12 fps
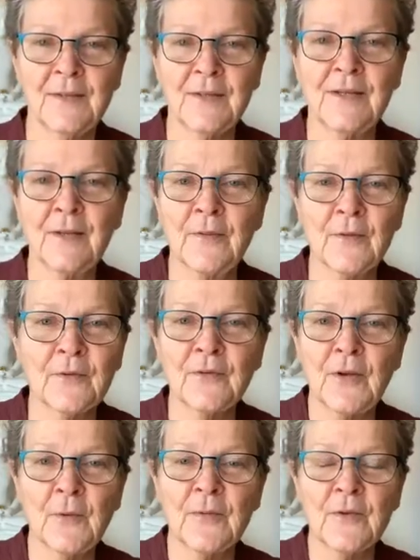
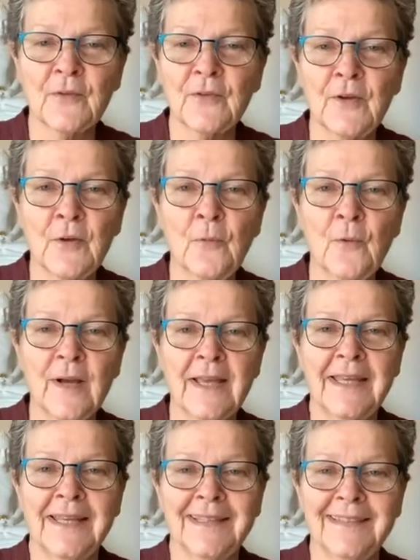there's no way
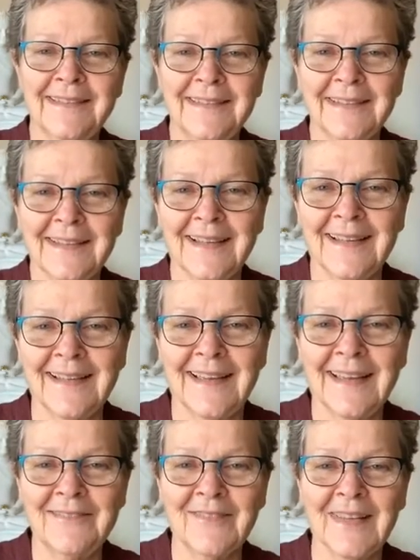until
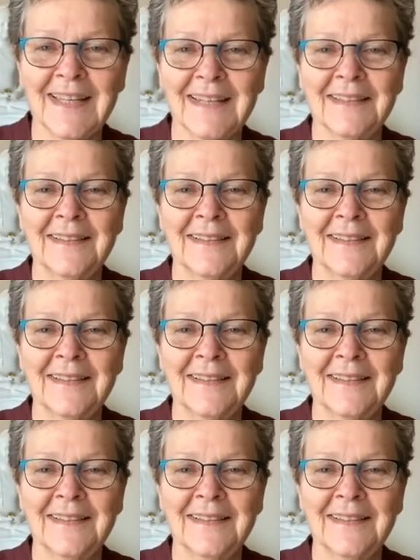I've got